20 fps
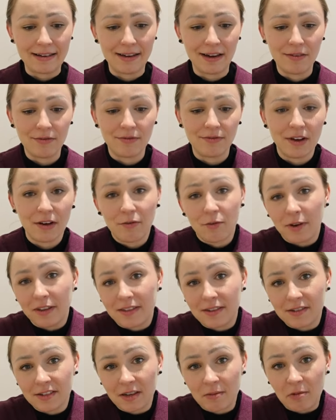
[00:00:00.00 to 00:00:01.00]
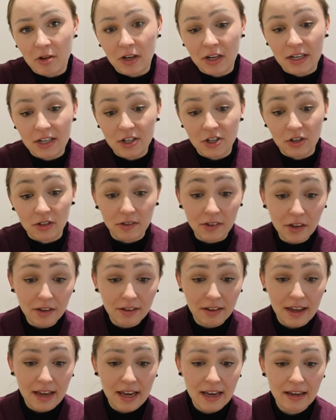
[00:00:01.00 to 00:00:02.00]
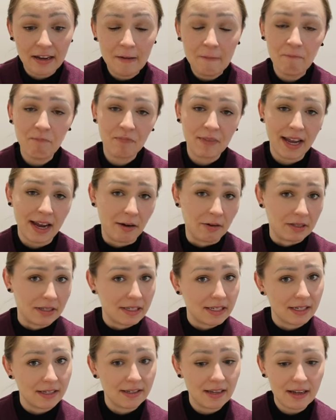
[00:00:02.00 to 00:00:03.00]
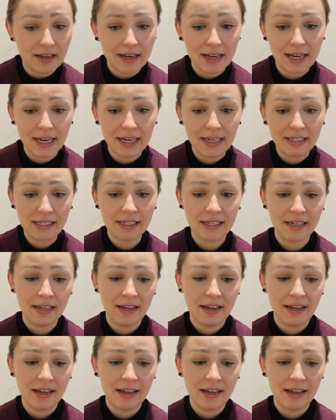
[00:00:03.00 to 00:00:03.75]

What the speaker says: of what this community should look like, how it's designed,